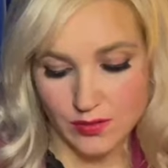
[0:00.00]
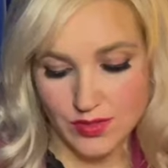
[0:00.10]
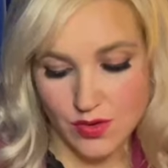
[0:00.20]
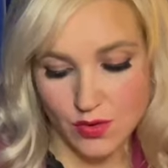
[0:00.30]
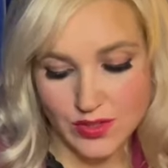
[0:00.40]
was
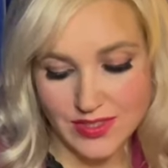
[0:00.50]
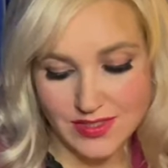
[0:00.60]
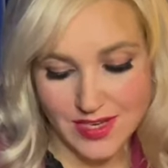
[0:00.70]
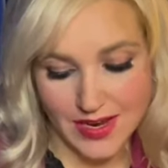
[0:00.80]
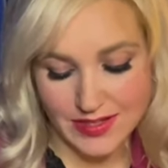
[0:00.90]
holding
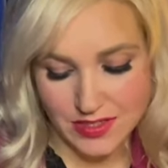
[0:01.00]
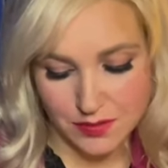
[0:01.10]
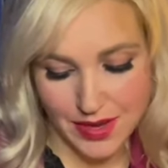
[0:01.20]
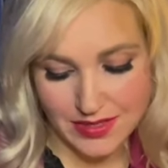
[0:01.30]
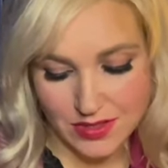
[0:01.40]
tight to
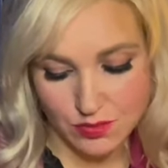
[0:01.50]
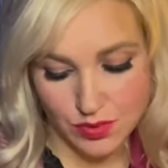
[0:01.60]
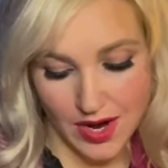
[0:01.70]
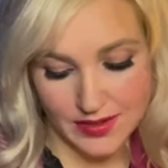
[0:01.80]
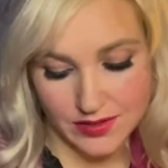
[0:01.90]
Pet's
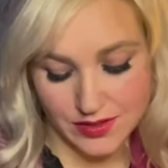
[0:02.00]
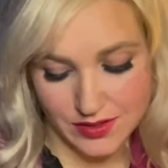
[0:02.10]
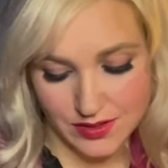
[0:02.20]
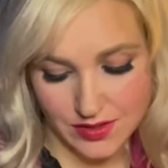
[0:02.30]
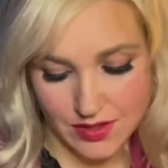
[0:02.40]
bridle.
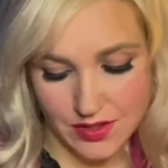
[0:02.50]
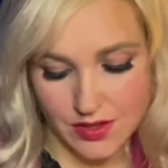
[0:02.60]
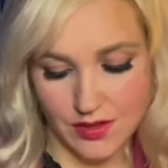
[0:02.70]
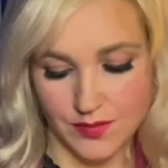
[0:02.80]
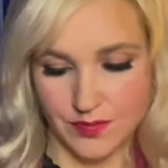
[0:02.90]

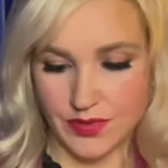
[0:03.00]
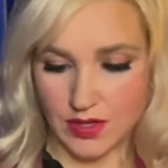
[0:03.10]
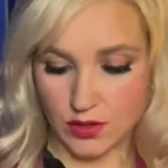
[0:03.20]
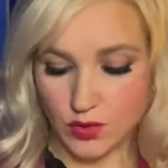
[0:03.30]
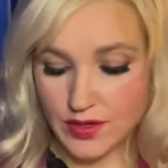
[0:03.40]

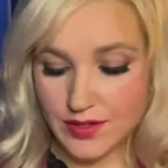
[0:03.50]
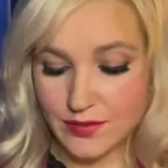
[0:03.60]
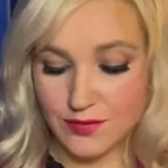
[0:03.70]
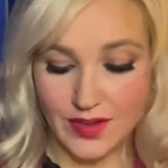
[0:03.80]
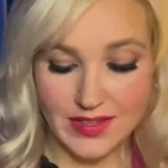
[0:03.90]
Laura could
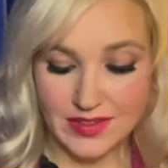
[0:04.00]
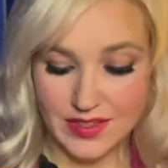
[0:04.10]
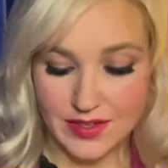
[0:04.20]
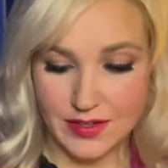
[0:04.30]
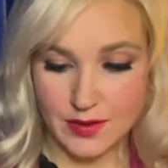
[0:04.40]
faintly
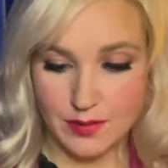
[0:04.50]
hear